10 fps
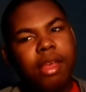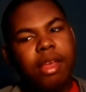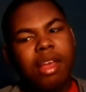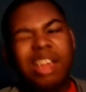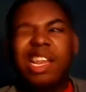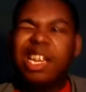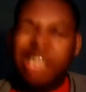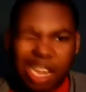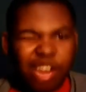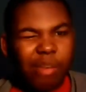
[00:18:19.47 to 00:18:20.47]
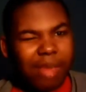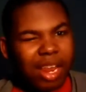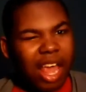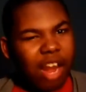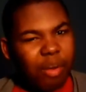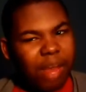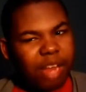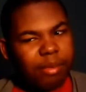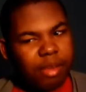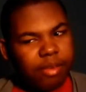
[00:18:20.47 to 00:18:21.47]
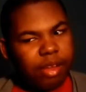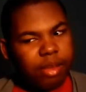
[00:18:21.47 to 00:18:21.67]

Because, like, Slenderman kind of reminds me of,